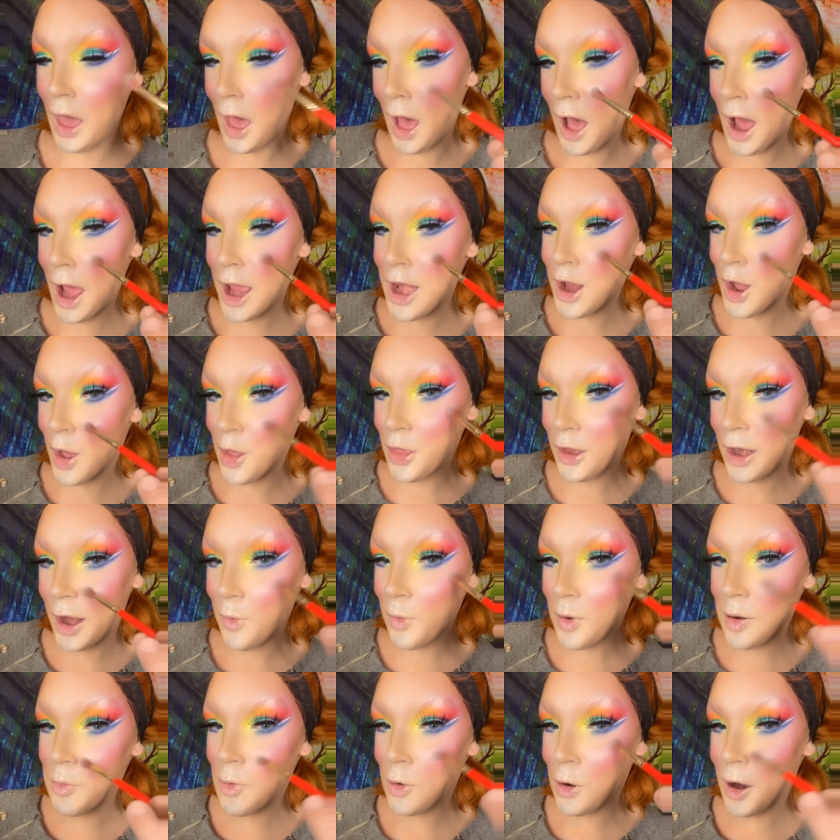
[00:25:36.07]
I know that I
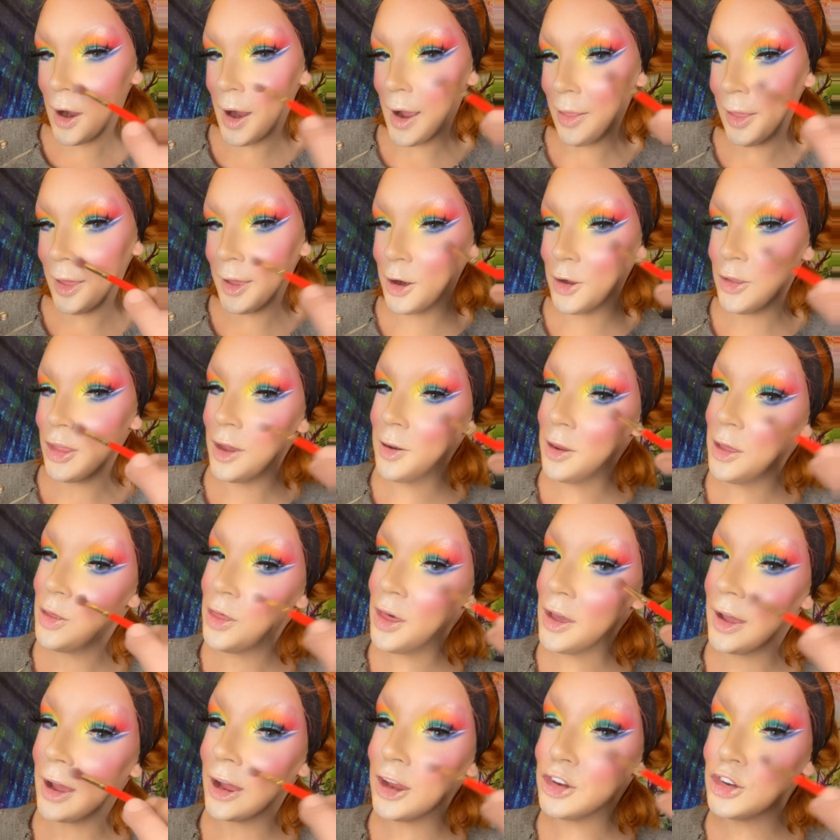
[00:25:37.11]
wear more highlighter than you
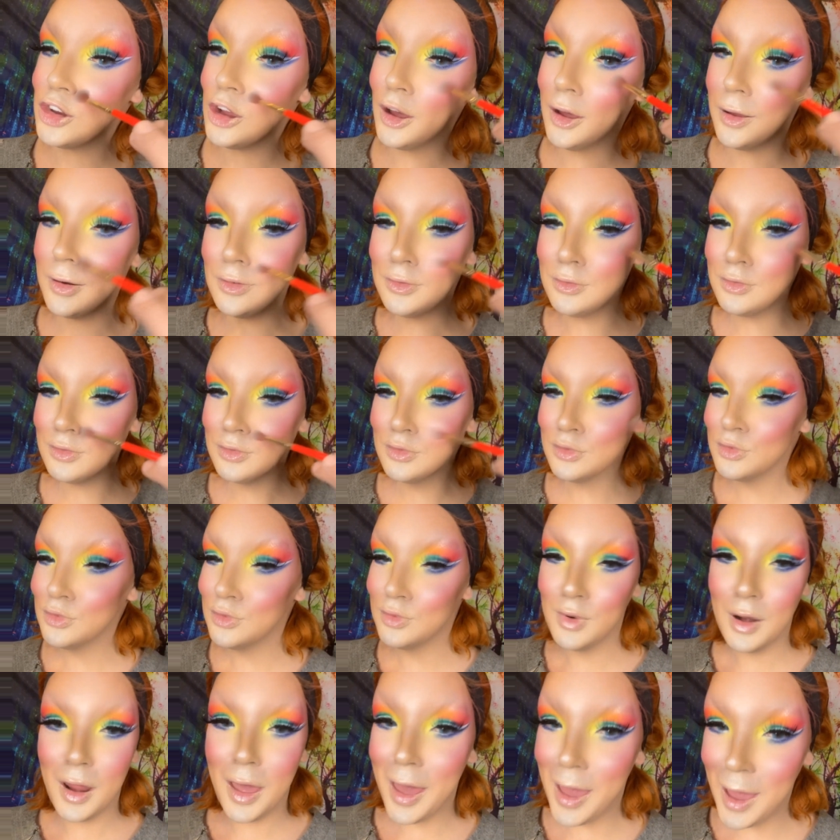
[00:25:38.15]
think I should.
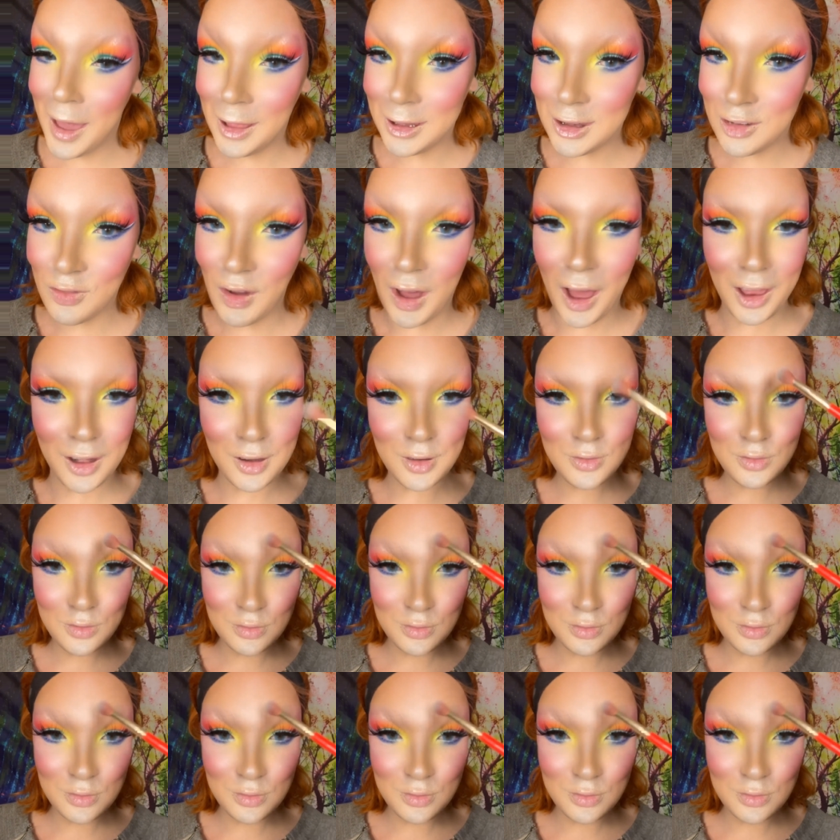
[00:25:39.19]
It's fine.